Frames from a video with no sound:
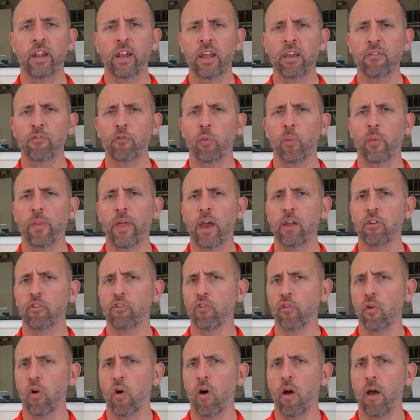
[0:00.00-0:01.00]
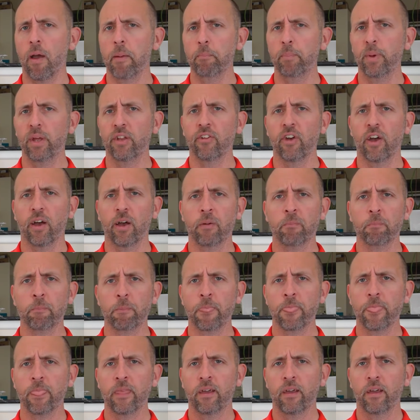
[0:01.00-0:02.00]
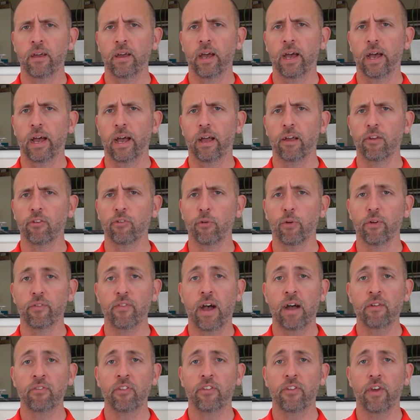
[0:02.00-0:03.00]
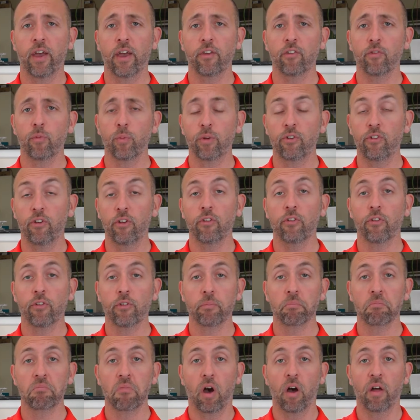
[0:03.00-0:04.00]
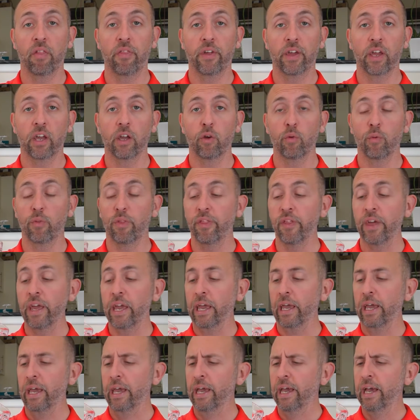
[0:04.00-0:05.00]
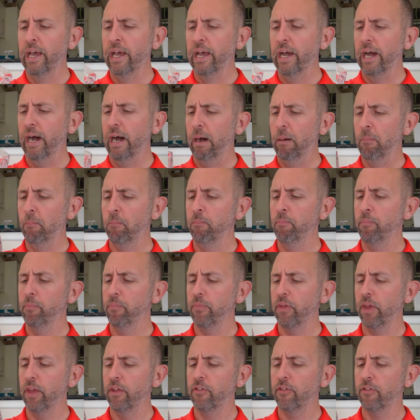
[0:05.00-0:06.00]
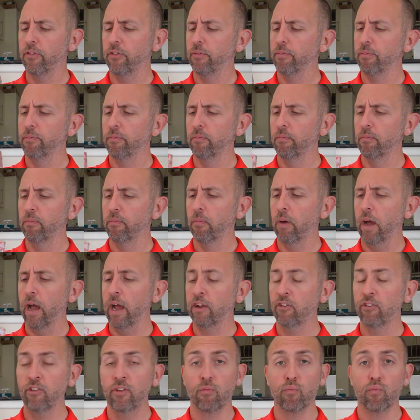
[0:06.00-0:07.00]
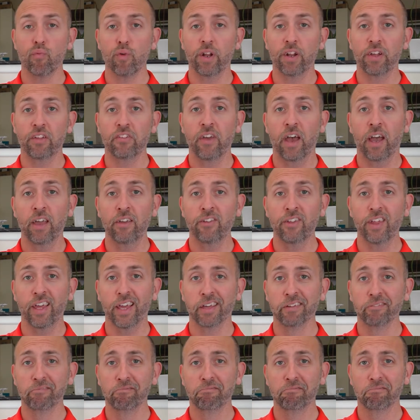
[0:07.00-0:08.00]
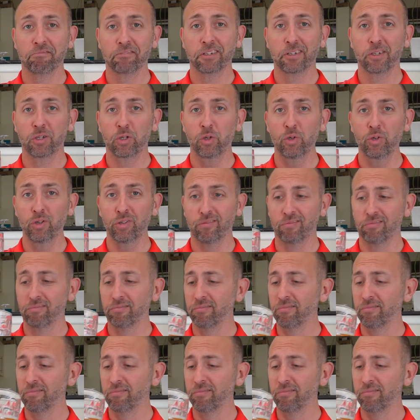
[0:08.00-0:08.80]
you're left with that dry, bitter sort of aftertaste, which is, I think, a good thing. It's actually really tasty. It's good.